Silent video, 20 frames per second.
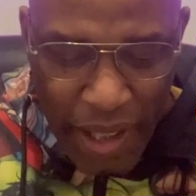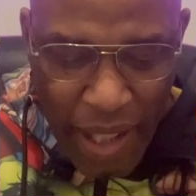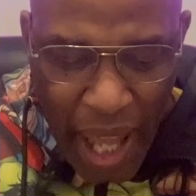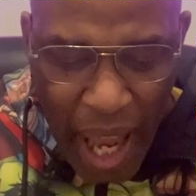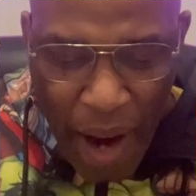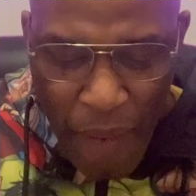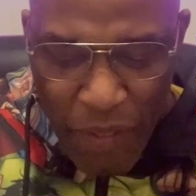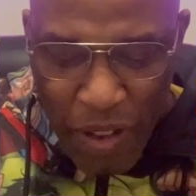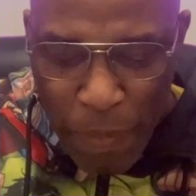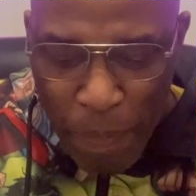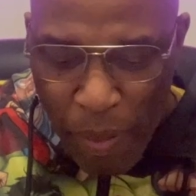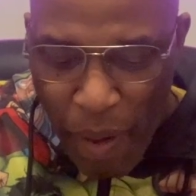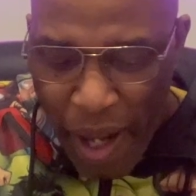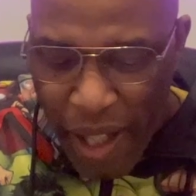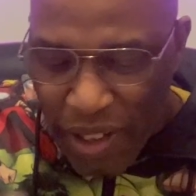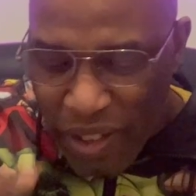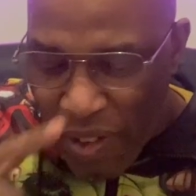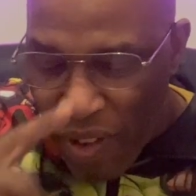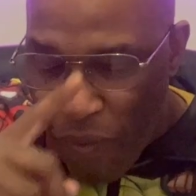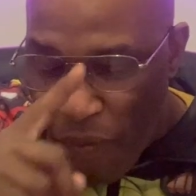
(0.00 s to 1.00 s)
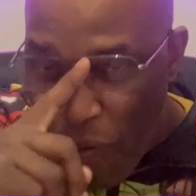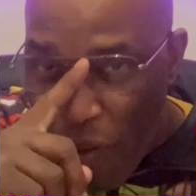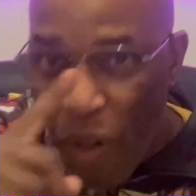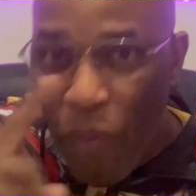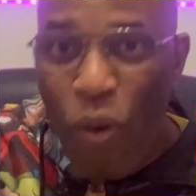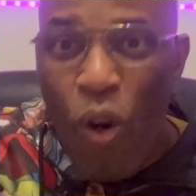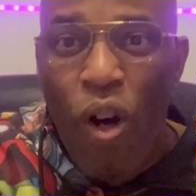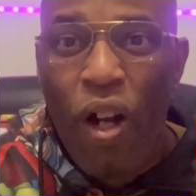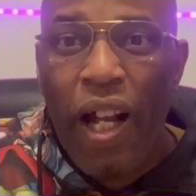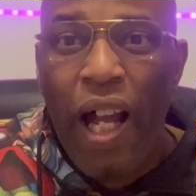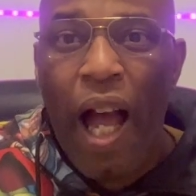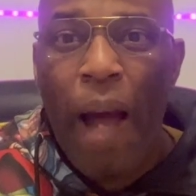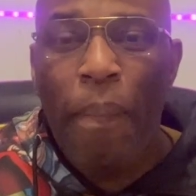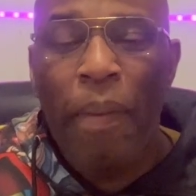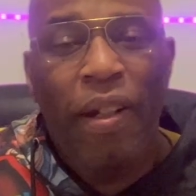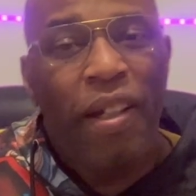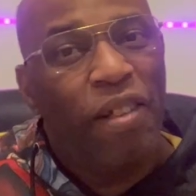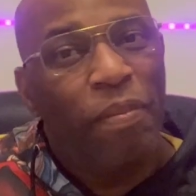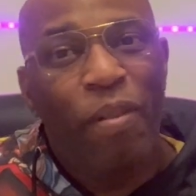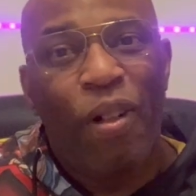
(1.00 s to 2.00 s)
Average price for a raw copy
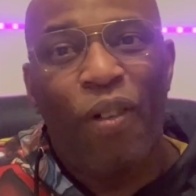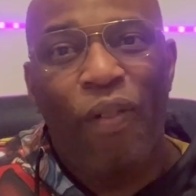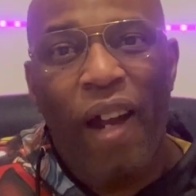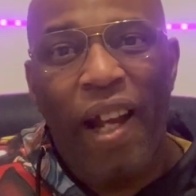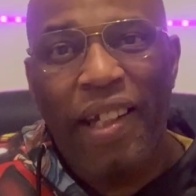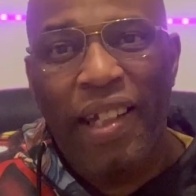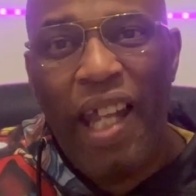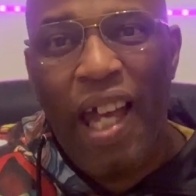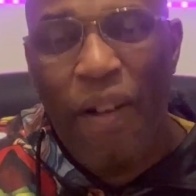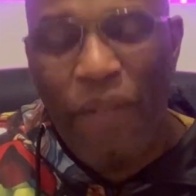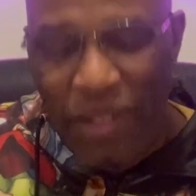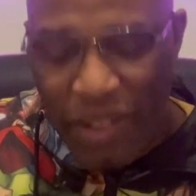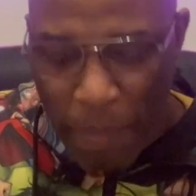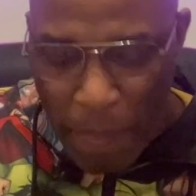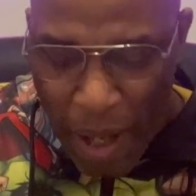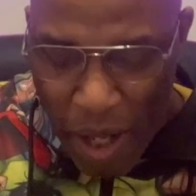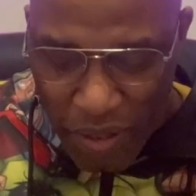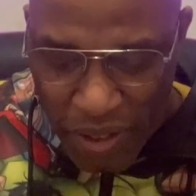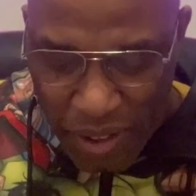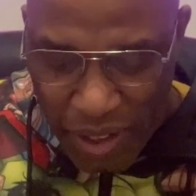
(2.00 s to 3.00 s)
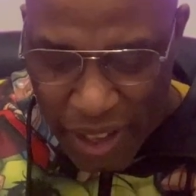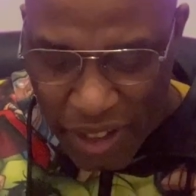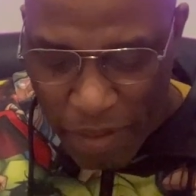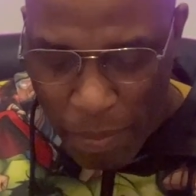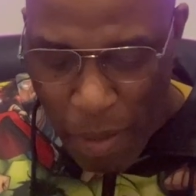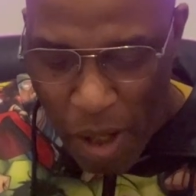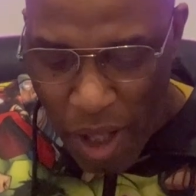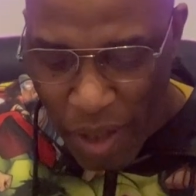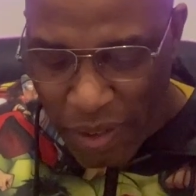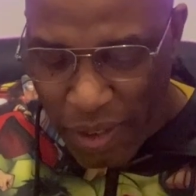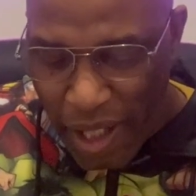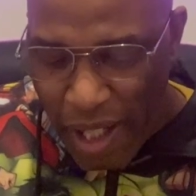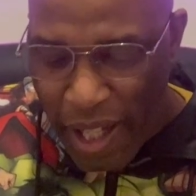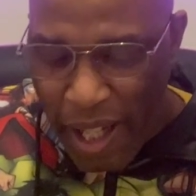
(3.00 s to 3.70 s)
of this book right now is about six bucks.